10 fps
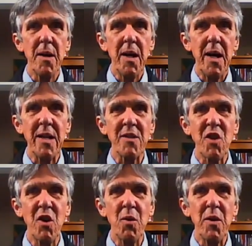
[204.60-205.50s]
And
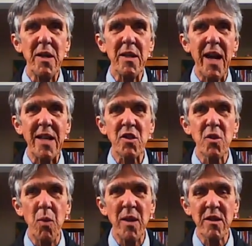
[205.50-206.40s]
so that's the
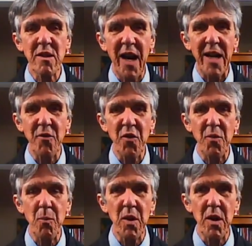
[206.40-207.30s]
one side of
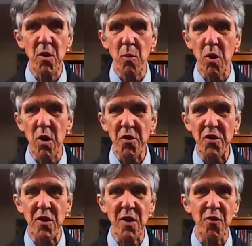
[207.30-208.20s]
the world
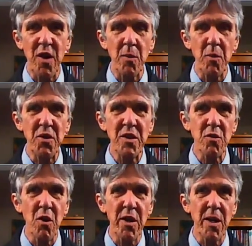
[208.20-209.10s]
he's confronted with. He's
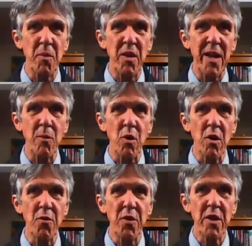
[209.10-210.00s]
growing up in that
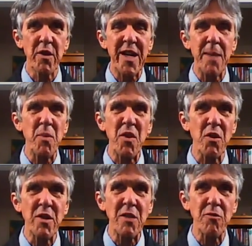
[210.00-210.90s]
world. There can't be
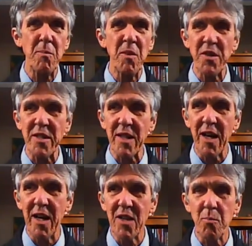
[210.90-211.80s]
33 million
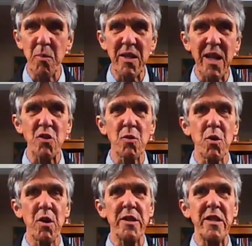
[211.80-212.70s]
gods, but that's the
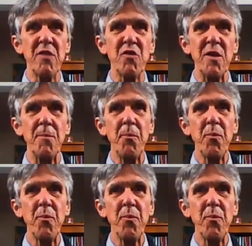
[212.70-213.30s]
world he lives in.